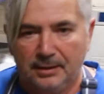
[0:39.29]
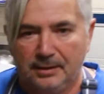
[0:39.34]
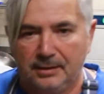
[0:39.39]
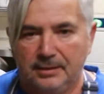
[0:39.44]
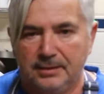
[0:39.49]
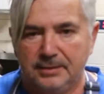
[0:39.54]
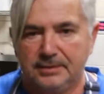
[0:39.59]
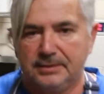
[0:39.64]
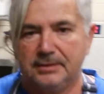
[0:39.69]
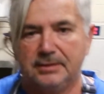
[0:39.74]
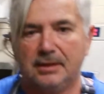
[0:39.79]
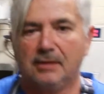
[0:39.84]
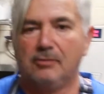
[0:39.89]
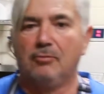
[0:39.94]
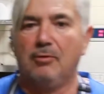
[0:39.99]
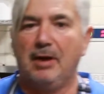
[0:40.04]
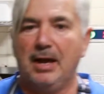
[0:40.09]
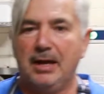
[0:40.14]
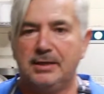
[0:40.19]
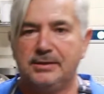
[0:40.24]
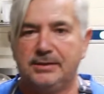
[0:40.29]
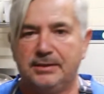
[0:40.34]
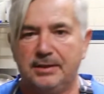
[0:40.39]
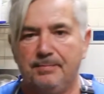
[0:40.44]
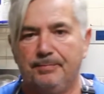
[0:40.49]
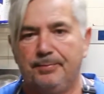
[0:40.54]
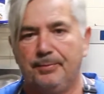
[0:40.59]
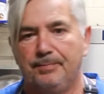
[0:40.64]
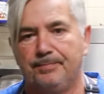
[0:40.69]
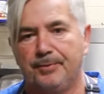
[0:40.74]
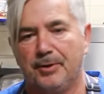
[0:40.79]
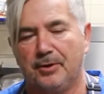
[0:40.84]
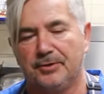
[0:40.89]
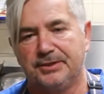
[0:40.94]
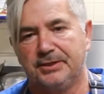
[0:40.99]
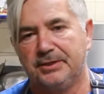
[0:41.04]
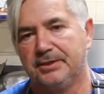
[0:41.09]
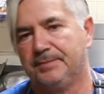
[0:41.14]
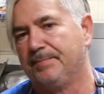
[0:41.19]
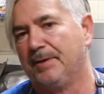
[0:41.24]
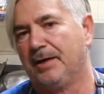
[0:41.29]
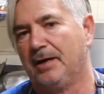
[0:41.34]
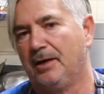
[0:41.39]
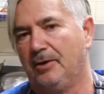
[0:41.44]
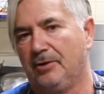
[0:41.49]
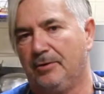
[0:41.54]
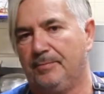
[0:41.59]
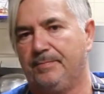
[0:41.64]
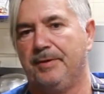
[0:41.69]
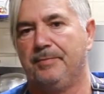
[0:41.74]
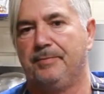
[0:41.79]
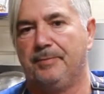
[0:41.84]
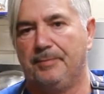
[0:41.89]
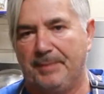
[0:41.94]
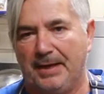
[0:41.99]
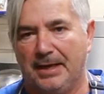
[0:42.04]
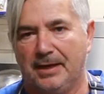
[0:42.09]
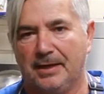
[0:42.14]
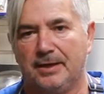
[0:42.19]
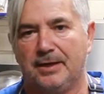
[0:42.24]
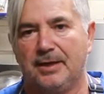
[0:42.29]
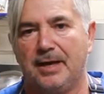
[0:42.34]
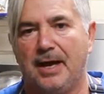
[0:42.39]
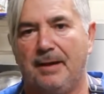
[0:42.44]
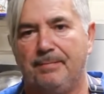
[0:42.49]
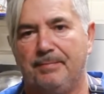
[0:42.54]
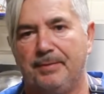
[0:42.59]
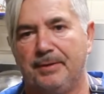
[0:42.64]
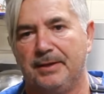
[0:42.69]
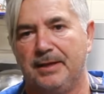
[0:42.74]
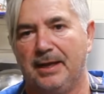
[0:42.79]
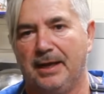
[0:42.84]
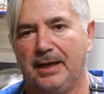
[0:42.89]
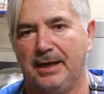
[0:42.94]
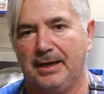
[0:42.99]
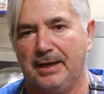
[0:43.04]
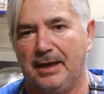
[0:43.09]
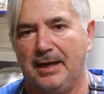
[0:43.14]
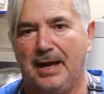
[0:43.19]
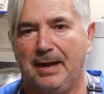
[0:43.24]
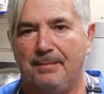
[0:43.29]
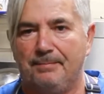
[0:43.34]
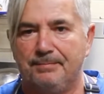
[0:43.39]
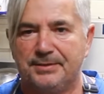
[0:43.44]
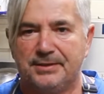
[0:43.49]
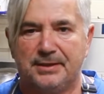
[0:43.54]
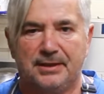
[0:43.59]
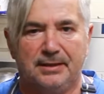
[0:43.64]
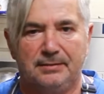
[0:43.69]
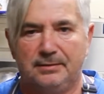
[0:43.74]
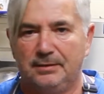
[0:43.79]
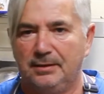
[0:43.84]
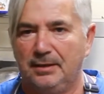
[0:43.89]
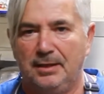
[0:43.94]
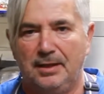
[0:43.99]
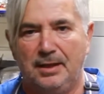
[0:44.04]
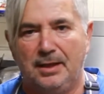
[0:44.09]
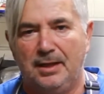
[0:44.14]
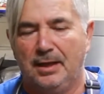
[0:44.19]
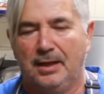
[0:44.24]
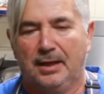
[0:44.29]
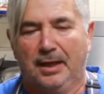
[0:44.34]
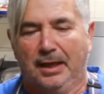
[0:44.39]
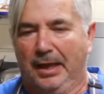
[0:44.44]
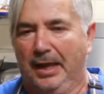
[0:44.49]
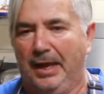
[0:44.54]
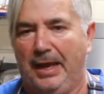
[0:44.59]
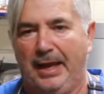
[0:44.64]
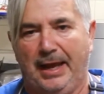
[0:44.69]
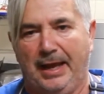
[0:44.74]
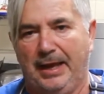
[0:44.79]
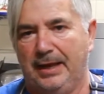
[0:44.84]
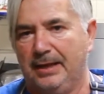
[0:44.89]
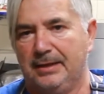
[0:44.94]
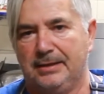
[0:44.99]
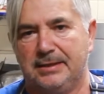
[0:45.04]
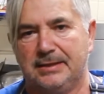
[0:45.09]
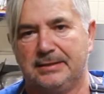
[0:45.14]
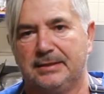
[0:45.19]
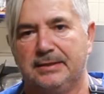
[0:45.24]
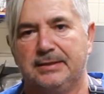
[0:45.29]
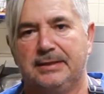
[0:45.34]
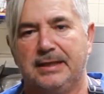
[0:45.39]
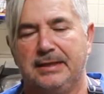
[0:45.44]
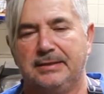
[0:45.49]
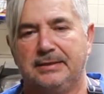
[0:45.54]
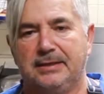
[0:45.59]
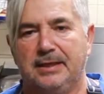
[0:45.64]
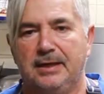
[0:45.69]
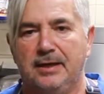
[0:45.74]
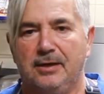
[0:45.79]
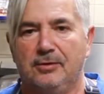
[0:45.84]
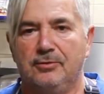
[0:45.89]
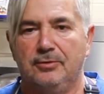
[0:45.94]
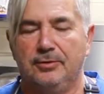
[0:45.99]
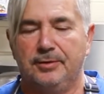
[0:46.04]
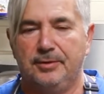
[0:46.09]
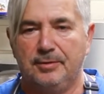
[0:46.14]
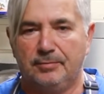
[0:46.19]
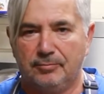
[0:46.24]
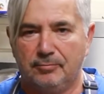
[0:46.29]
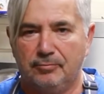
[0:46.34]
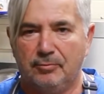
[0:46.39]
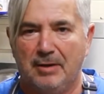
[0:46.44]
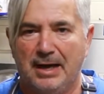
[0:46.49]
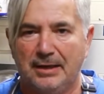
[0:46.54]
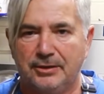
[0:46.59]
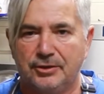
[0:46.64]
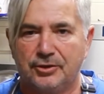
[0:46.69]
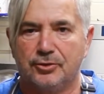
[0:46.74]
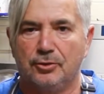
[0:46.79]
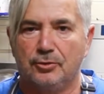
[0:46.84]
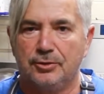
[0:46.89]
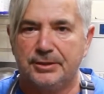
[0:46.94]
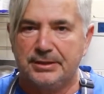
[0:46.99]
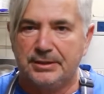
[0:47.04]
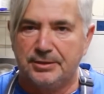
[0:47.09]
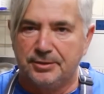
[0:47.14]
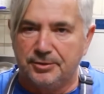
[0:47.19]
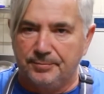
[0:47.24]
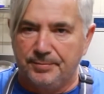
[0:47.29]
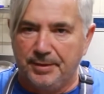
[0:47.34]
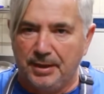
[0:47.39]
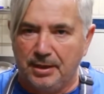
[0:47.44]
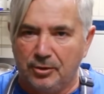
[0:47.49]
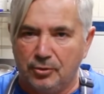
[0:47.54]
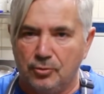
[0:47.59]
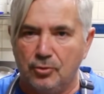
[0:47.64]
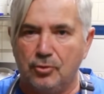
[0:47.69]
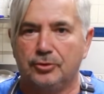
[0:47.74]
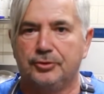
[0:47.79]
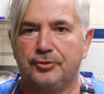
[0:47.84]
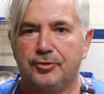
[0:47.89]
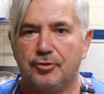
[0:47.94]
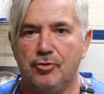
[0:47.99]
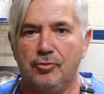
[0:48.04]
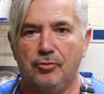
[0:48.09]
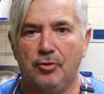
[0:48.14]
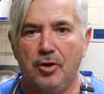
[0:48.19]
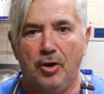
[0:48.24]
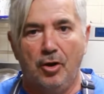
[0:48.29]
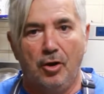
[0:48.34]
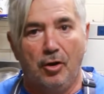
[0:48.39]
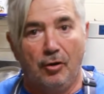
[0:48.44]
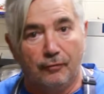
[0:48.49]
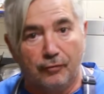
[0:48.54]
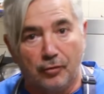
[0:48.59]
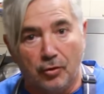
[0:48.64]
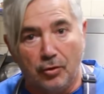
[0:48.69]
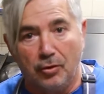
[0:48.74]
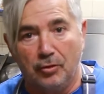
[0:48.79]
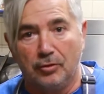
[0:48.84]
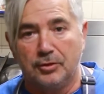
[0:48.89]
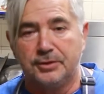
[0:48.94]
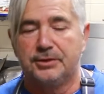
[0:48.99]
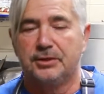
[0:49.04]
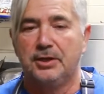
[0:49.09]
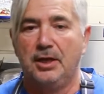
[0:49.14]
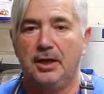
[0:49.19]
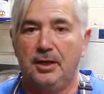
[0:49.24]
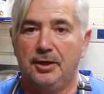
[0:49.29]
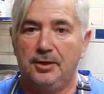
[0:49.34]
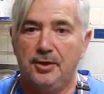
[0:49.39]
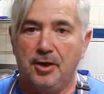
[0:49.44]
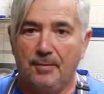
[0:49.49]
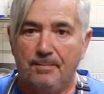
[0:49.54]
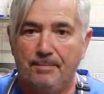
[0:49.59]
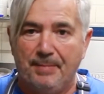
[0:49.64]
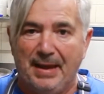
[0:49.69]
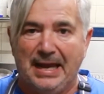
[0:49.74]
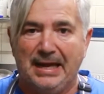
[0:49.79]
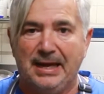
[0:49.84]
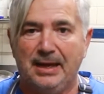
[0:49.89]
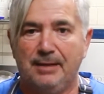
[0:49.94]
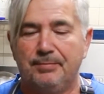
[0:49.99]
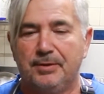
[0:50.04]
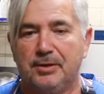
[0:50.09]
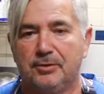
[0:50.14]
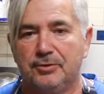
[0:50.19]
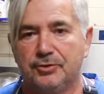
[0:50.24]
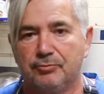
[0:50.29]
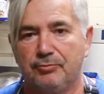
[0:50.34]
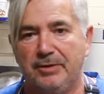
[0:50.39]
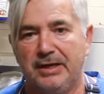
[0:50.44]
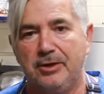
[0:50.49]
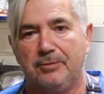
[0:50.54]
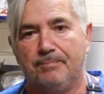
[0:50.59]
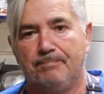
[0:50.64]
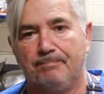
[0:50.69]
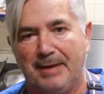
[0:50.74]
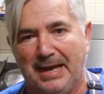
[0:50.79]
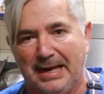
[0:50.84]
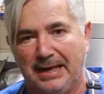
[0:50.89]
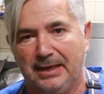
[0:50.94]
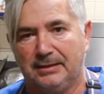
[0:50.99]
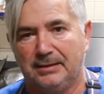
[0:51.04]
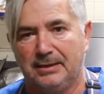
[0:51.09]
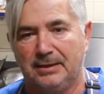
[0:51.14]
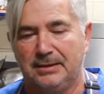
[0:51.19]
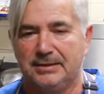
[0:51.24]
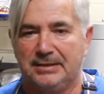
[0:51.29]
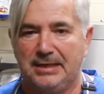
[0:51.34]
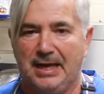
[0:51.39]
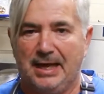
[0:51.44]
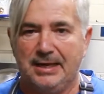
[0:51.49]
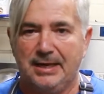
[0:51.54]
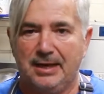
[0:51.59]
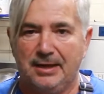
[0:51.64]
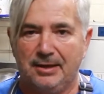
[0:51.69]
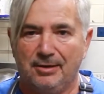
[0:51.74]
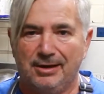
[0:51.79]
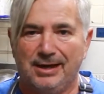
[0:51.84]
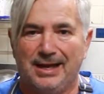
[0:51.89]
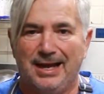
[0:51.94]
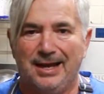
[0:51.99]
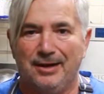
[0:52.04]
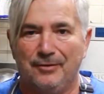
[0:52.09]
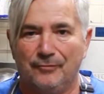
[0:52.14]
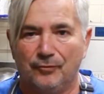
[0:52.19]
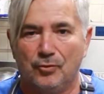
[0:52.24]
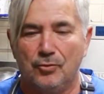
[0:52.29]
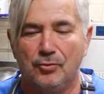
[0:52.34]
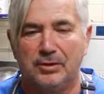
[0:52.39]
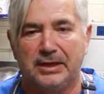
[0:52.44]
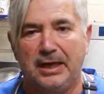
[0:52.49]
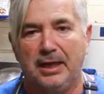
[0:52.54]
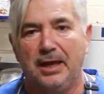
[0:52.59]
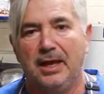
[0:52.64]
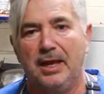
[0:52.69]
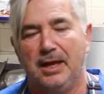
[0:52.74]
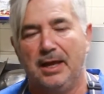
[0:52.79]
this is quite a simple process, but a lot of people bugger it up and they get lumps and it doesn't taste any good. White sauce has to be cooked through. Of course, don't panic, because when you bake the lasagna you're kind of cooking